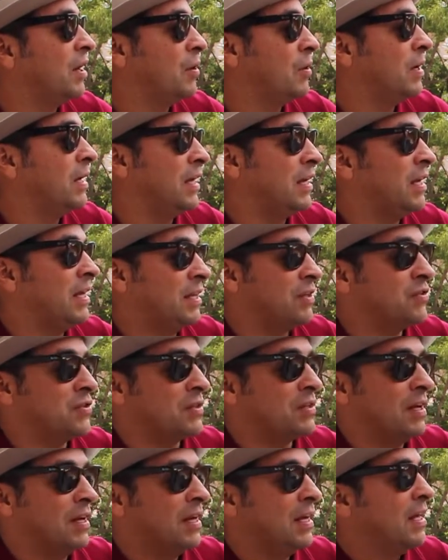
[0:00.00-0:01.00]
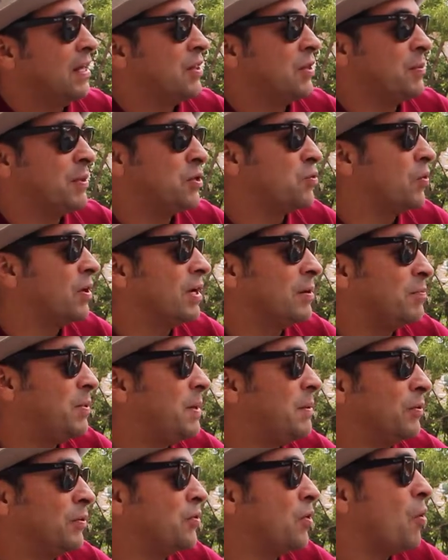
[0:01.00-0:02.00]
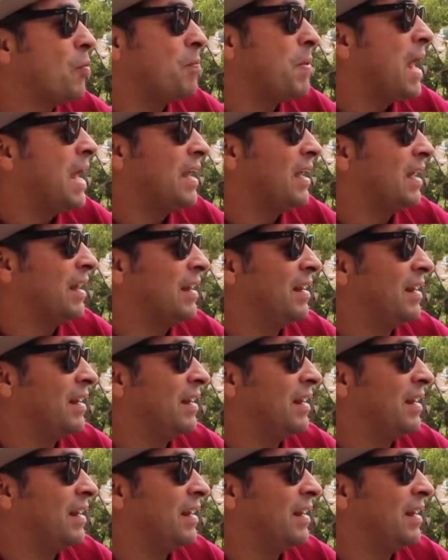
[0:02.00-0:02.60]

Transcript: It's the majority of people don't make it.